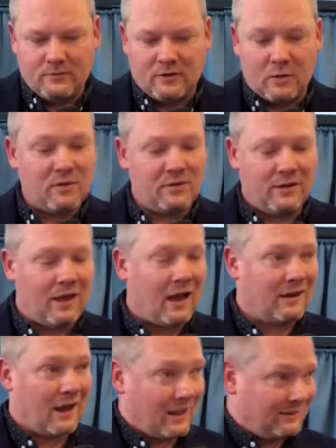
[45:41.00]
Timothy
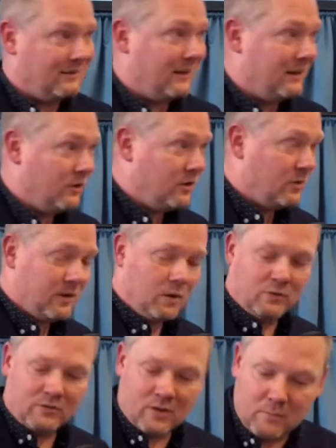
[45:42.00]
had hands laid on him. He
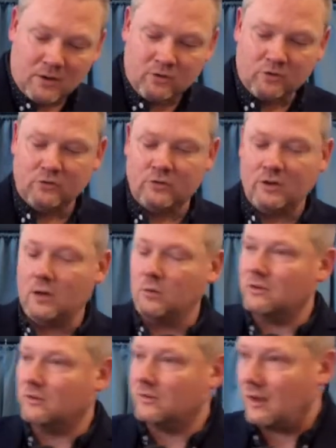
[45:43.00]
was commissioned. He
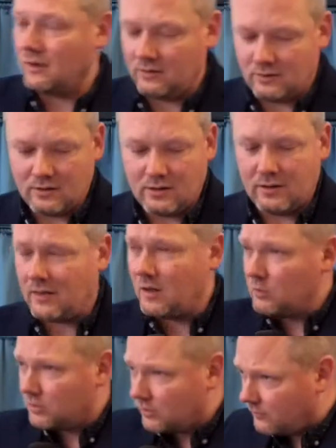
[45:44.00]
was assigned.
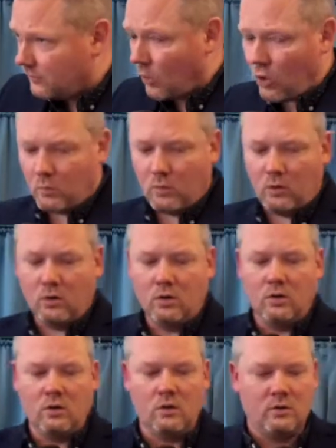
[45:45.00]
It was a formal
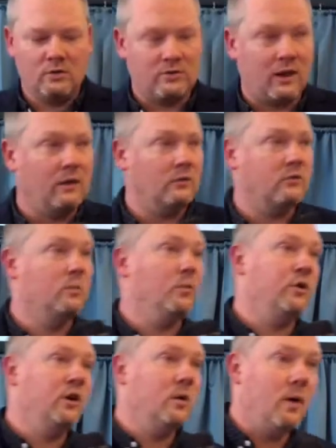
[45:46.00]
setting
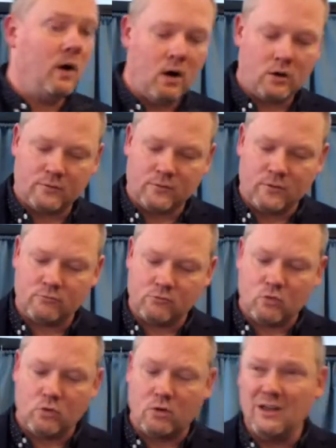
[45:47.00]
somebody apart for the
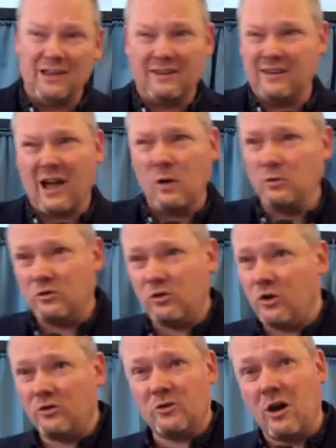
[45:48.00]
role. And the house
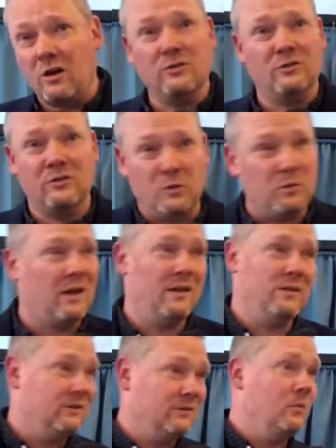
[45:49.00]
church can't do that
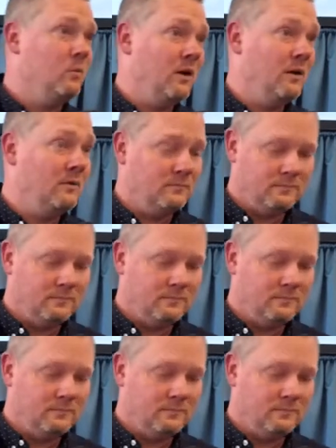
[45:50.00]
in the same way.